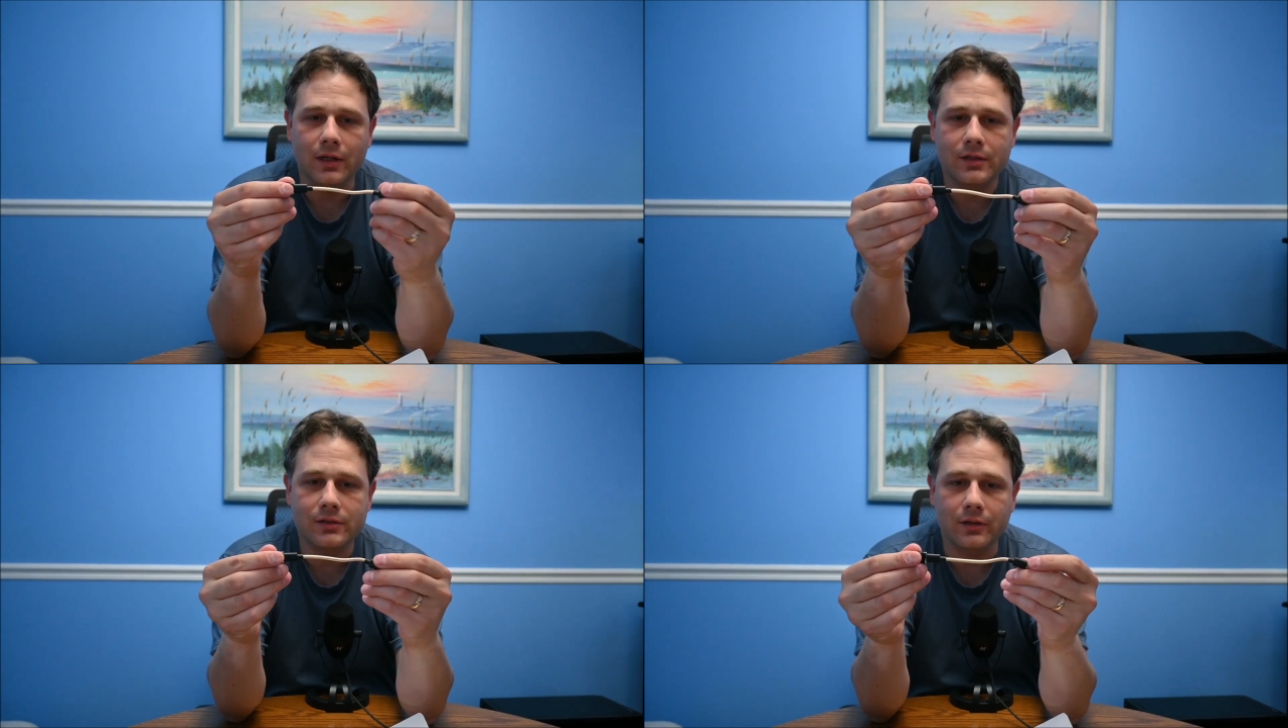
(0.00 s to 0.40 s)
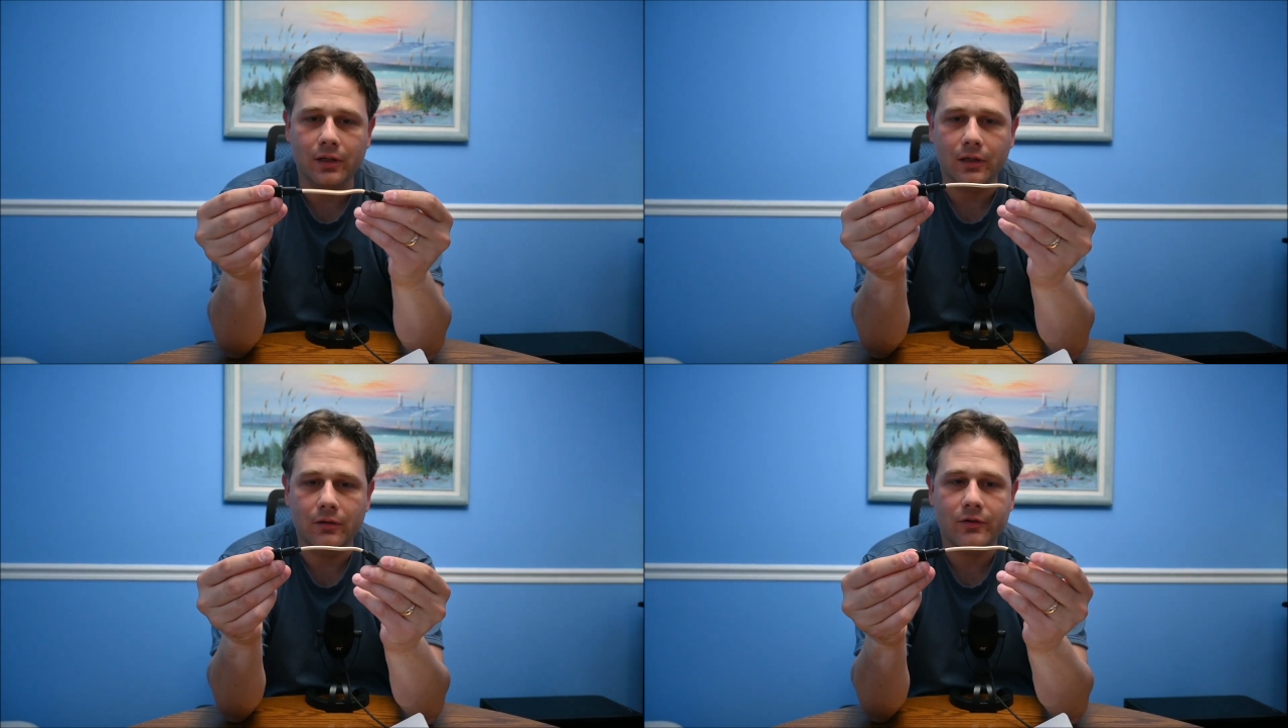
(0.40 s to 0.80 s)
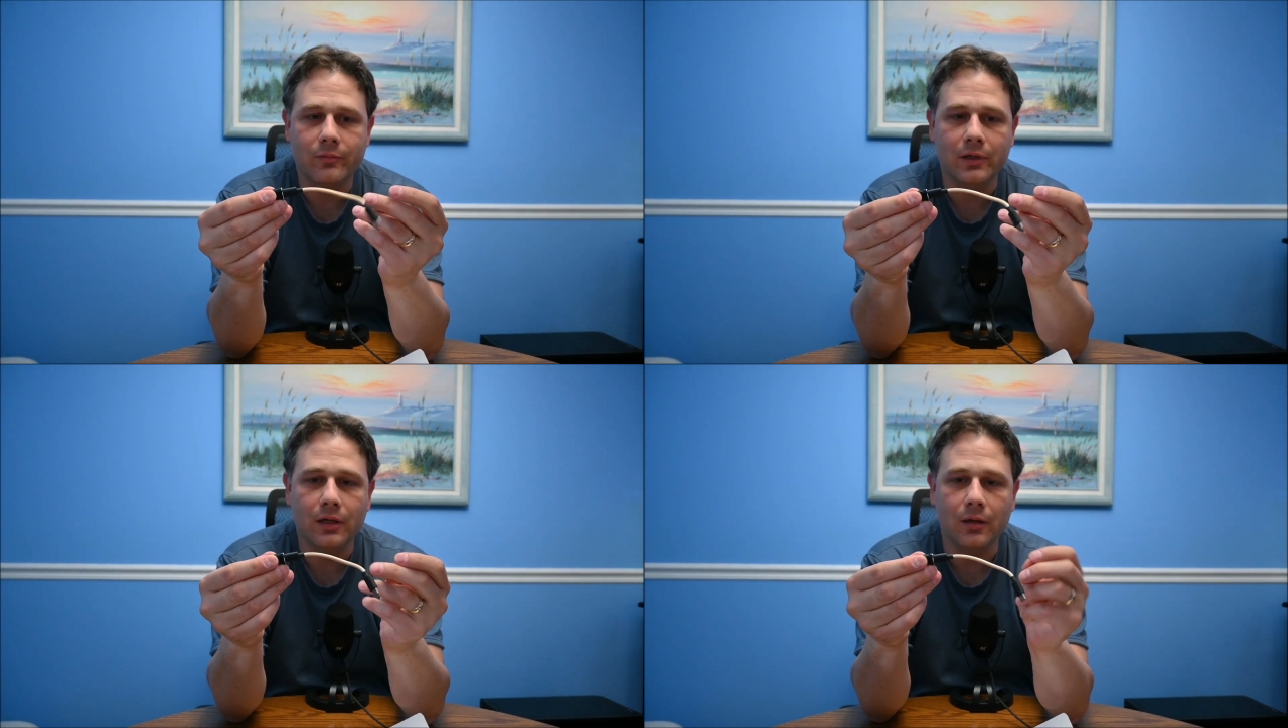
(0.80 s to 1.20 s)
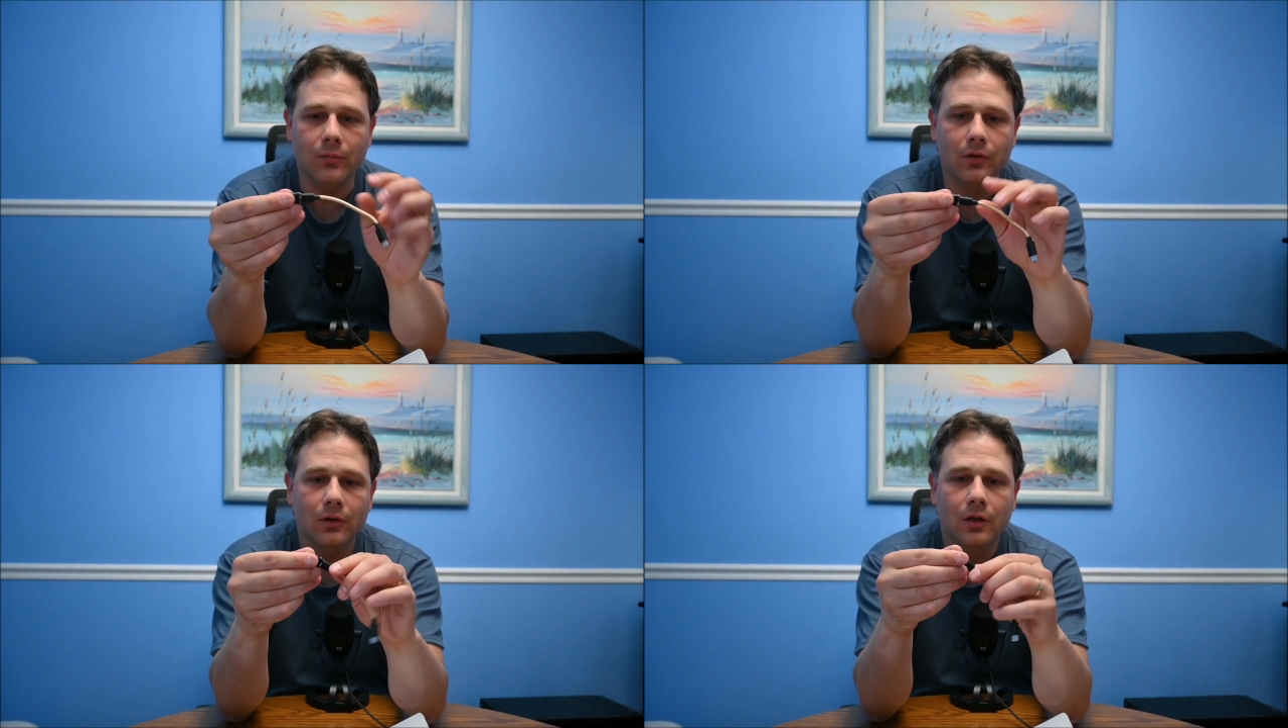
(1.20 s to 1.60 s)
nice looking USB
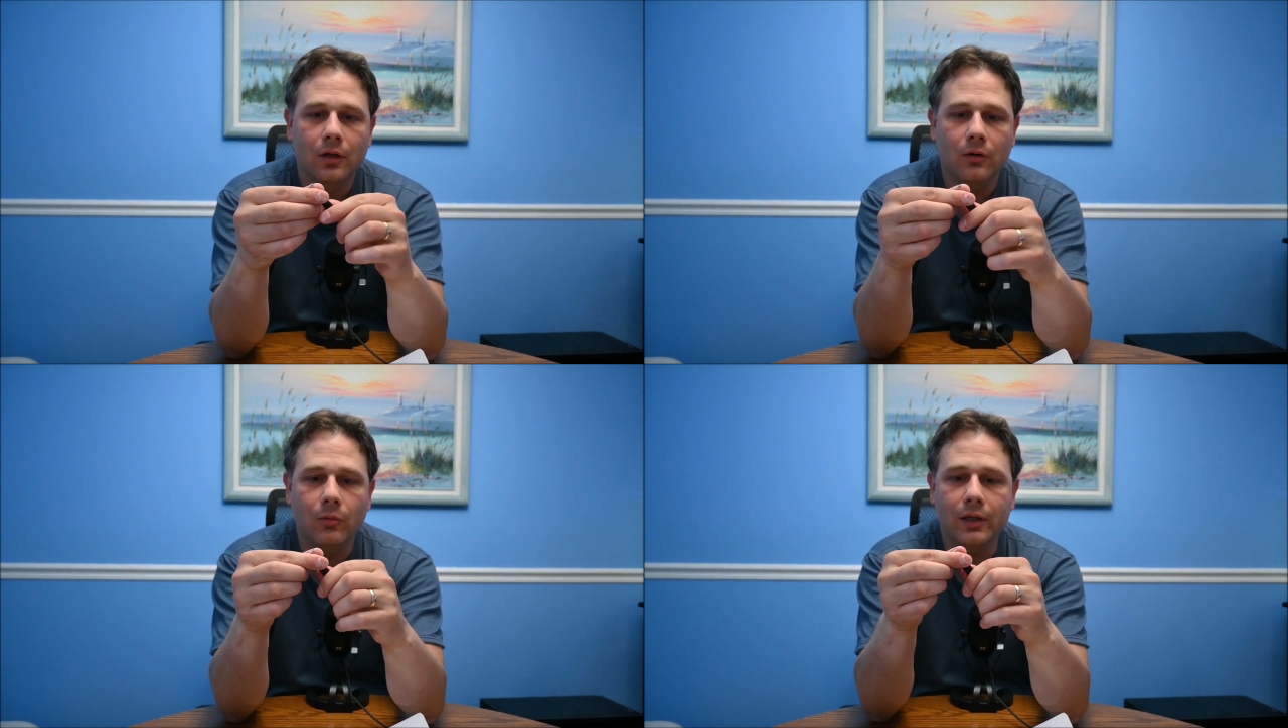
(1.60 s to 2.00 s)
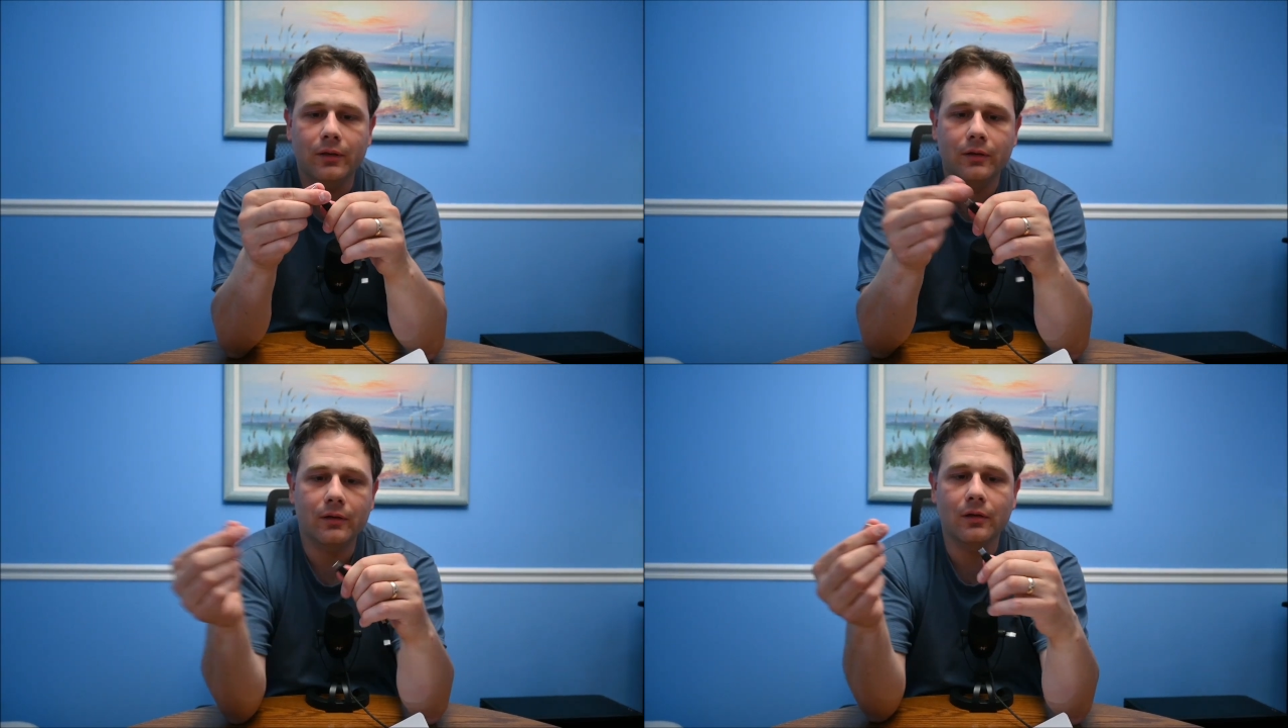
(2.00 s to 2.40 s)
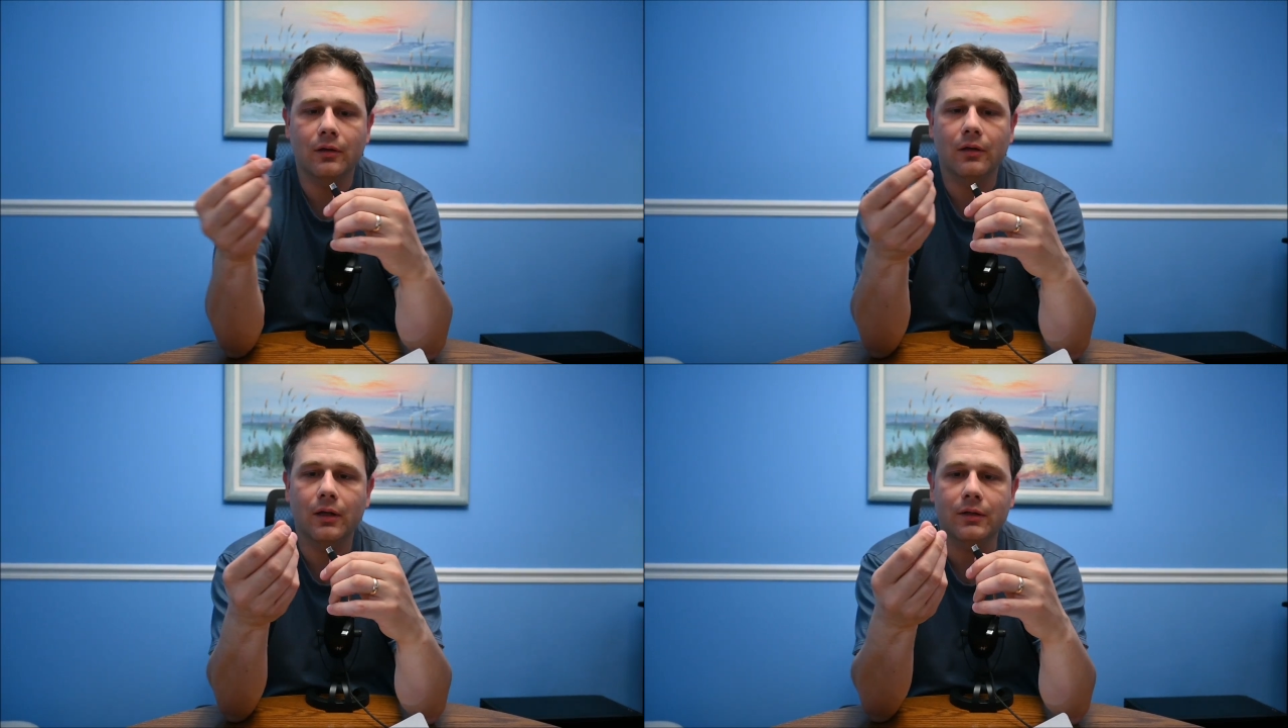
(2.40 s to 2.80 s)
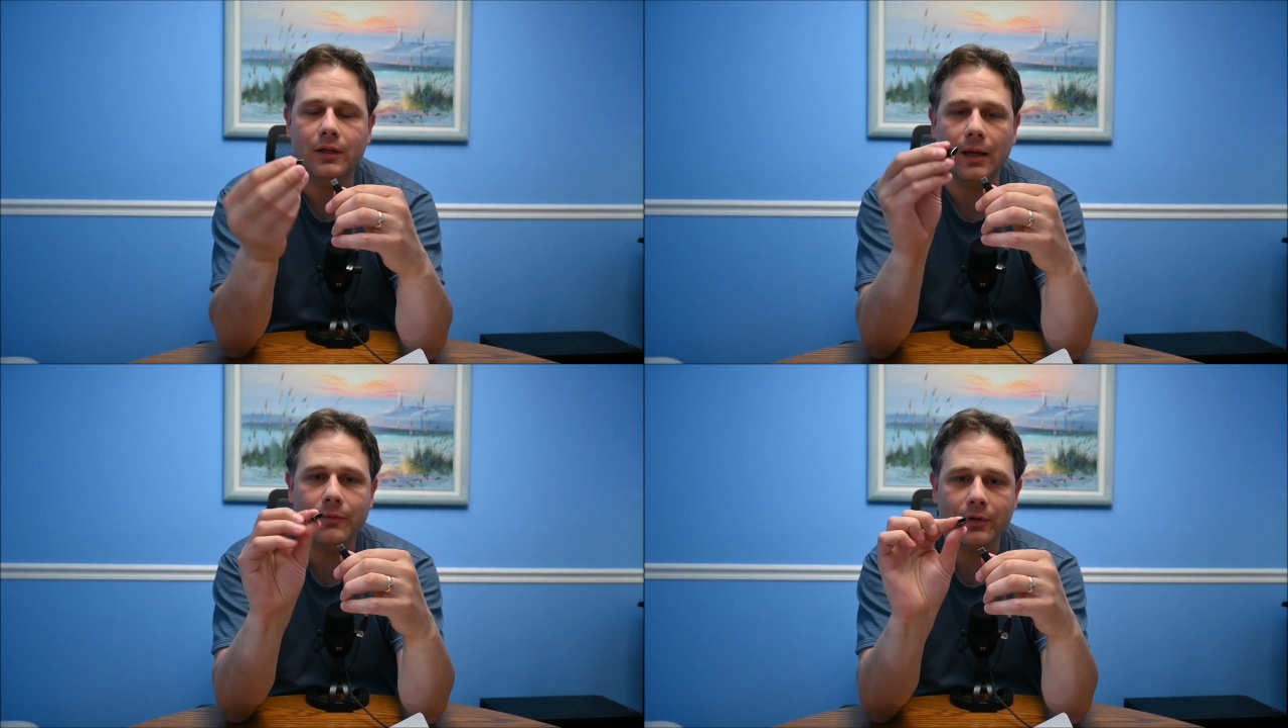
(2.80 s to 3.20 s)
cable with an
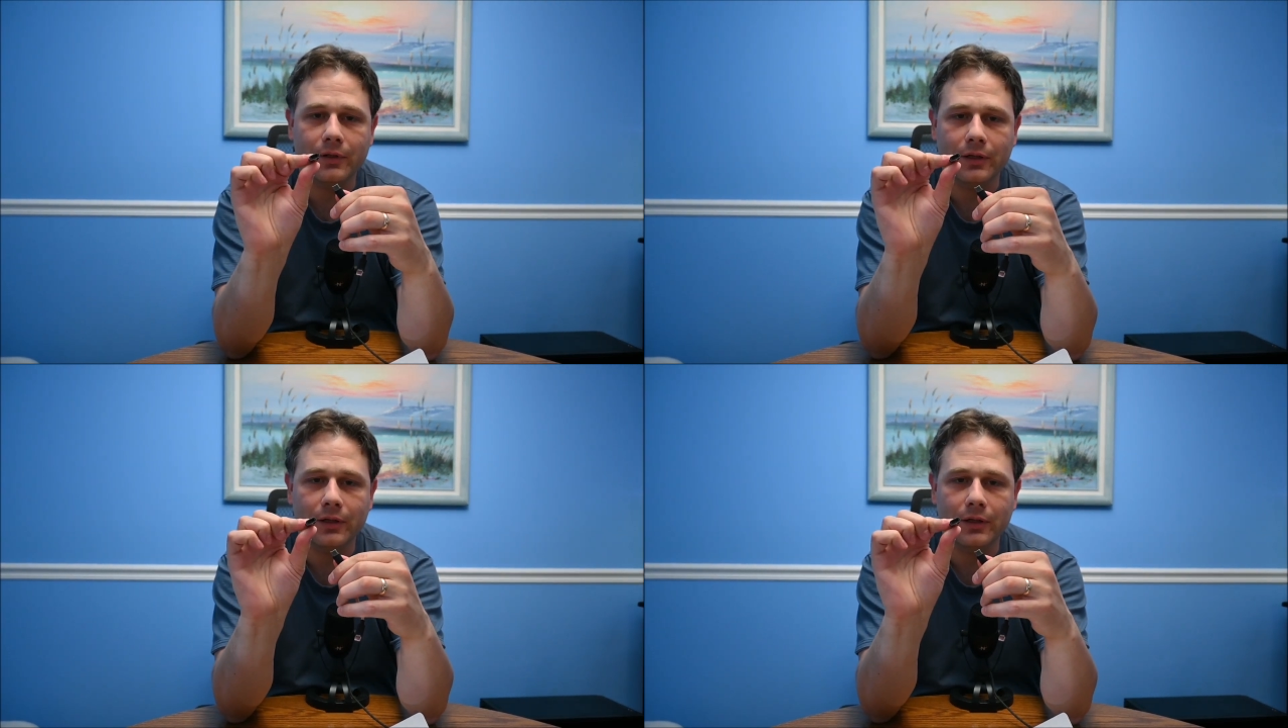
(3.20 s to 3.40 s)
adapter